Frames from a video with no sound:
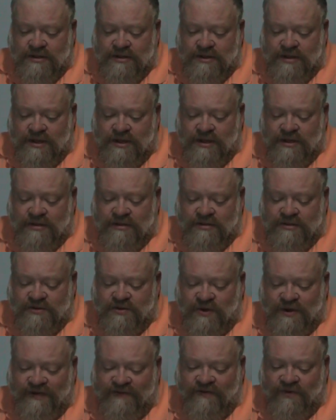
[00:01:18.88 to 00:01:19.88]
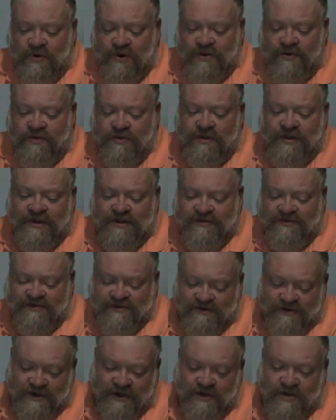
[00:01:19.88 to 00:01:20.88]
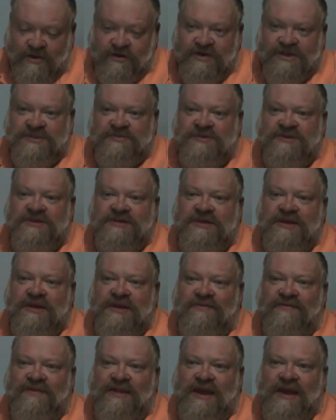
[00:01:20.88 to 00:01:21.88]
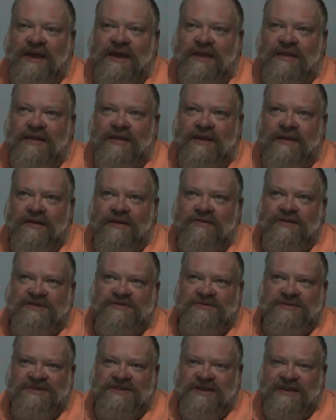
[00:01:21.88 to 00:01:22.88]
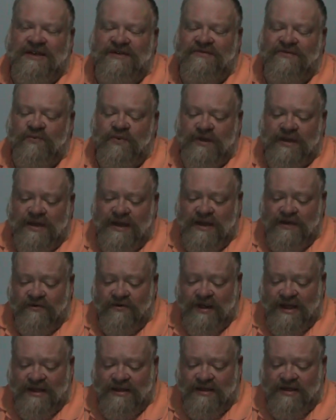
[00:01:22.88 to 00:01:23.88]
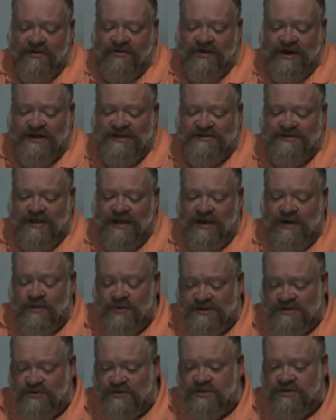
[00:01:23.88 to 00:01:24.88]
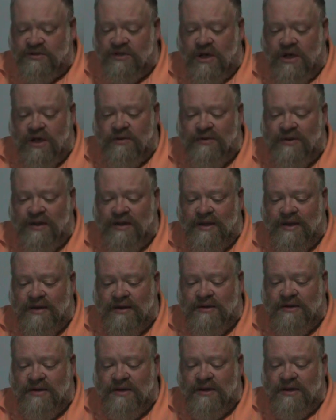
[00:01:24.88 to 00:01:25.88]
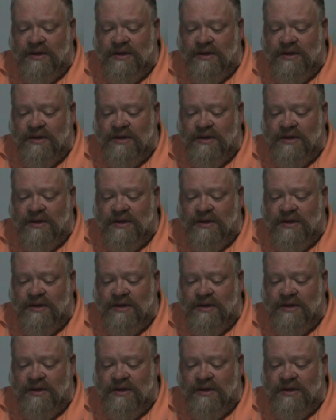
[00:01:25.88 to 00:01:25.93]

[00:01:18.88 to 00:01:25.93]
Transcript: Uh, 24th is you know Christmas Eve day, and then Christmas Eve we light the Christ candle, which we'll talk about later.